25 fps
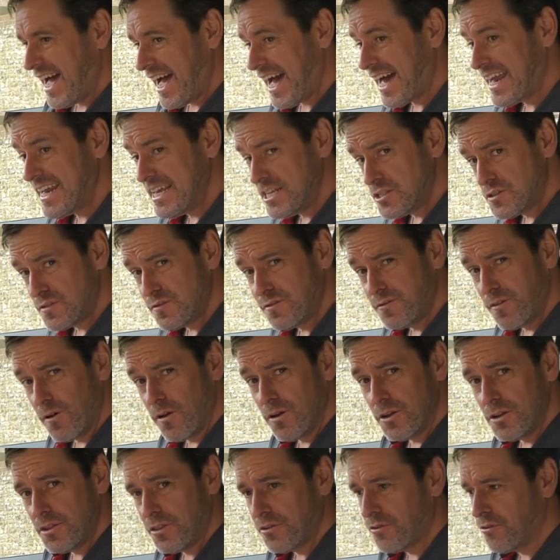And it's
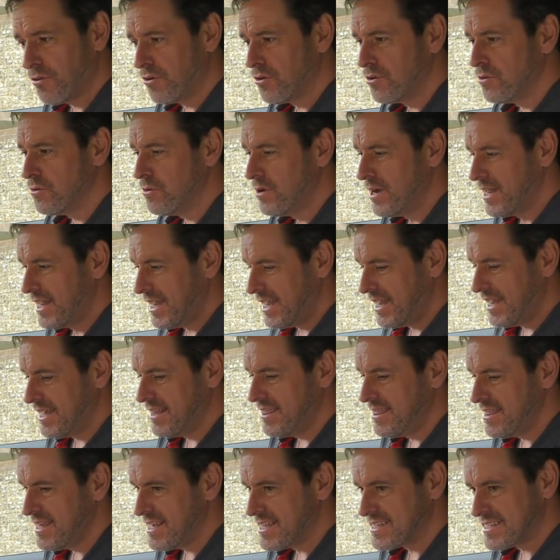followed through
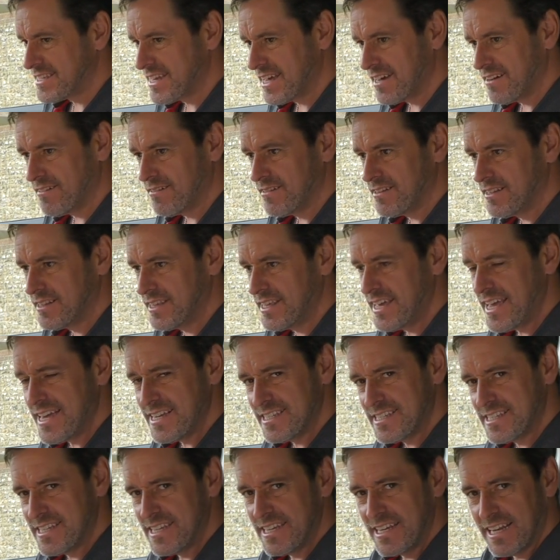in this. Now, the
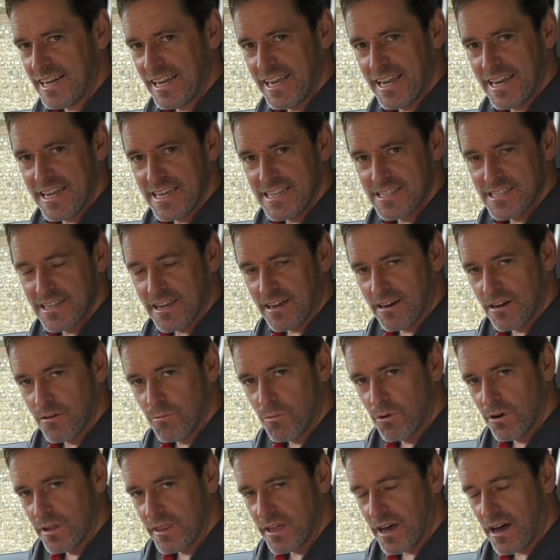ST clearly is kind of
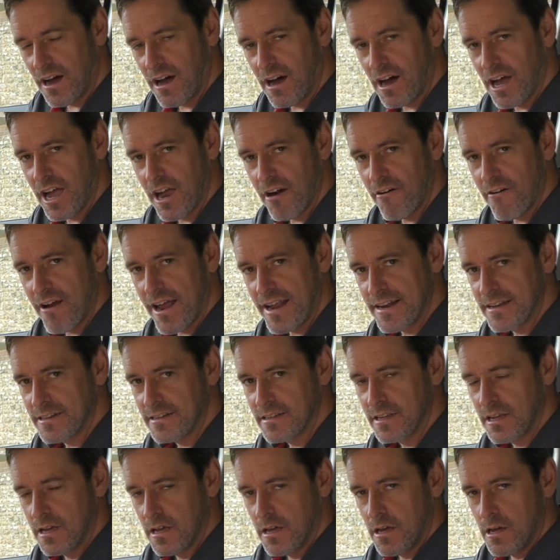one of the higher
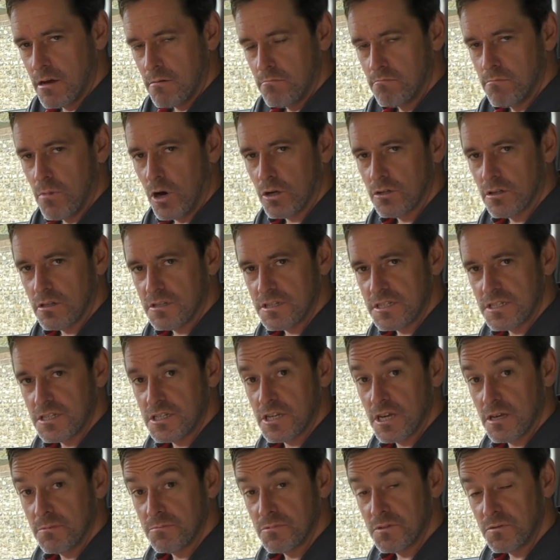end models in
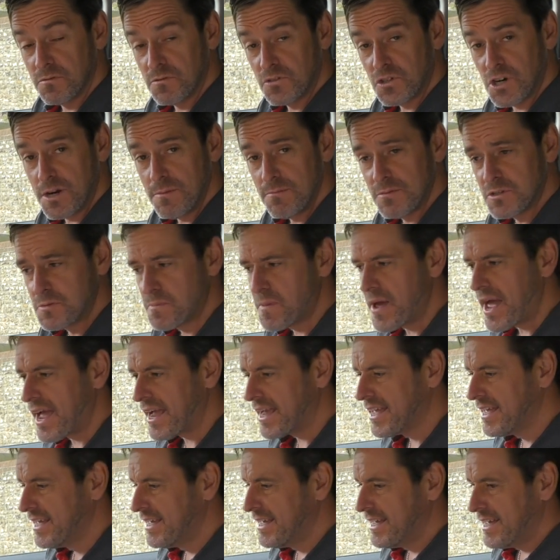terms of trim
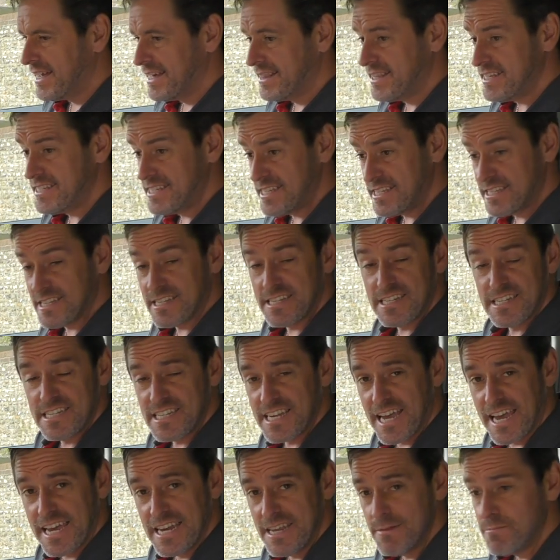spec. This is a
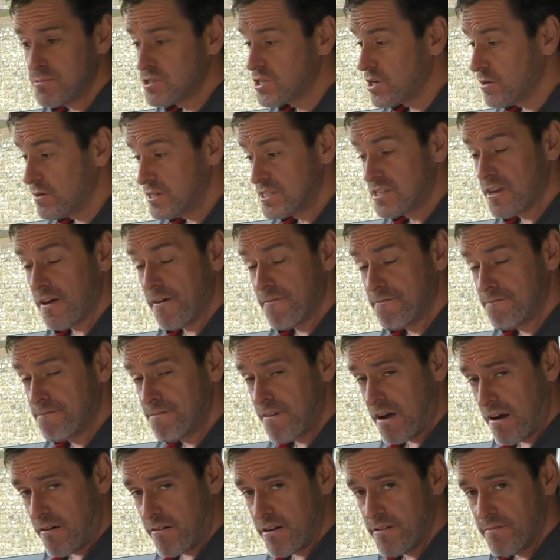titanium, so it's a
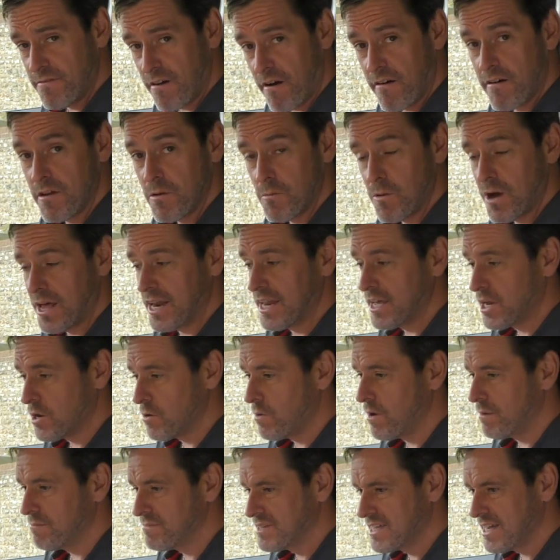very, very well
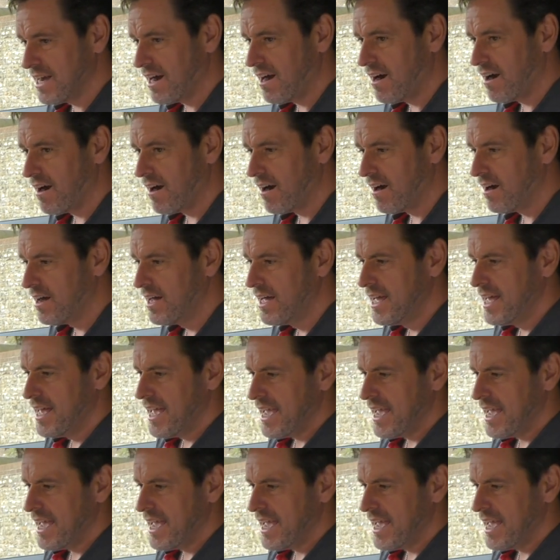equipped car.